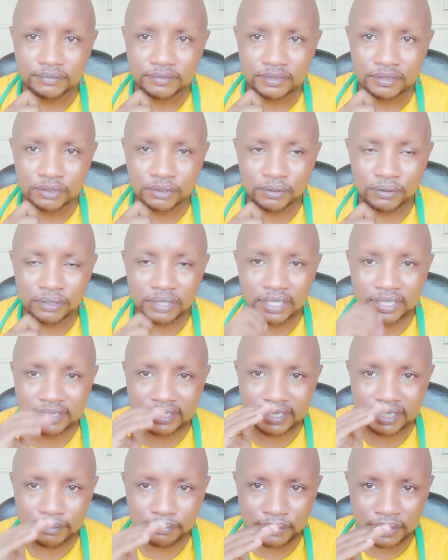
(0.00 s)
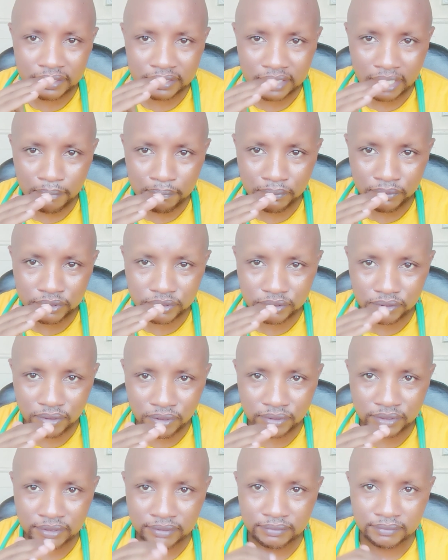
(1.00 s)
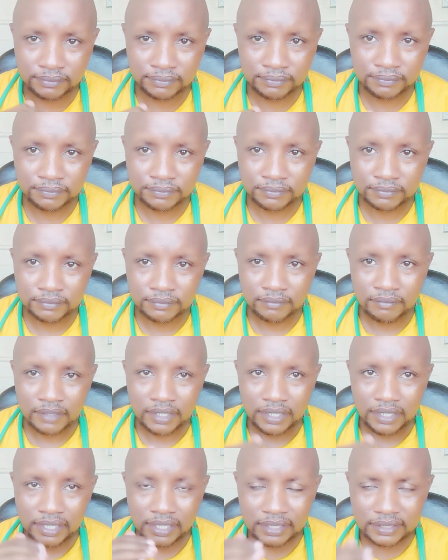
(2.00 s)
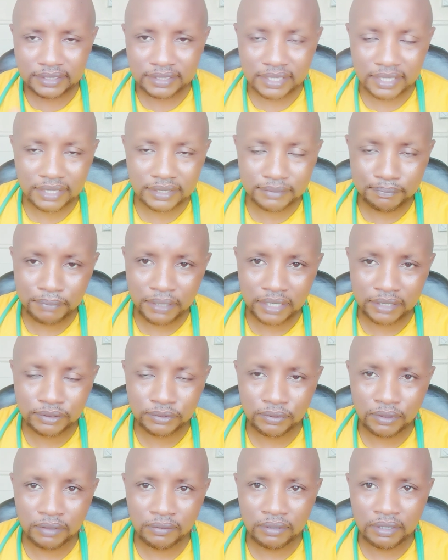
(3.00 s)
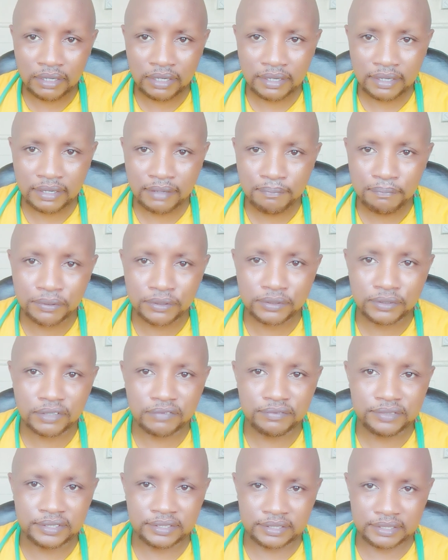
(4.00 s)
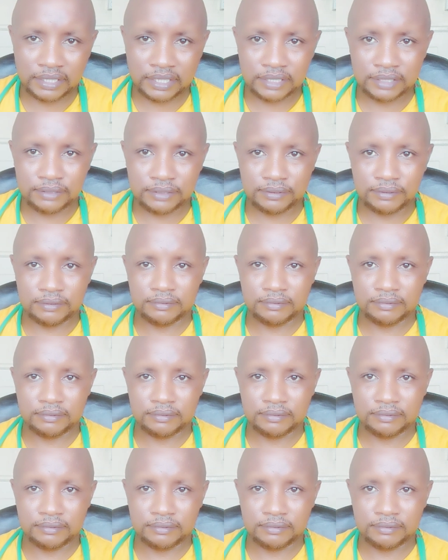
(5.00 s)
So let's keep the support on. Let's get back to our point of discussion.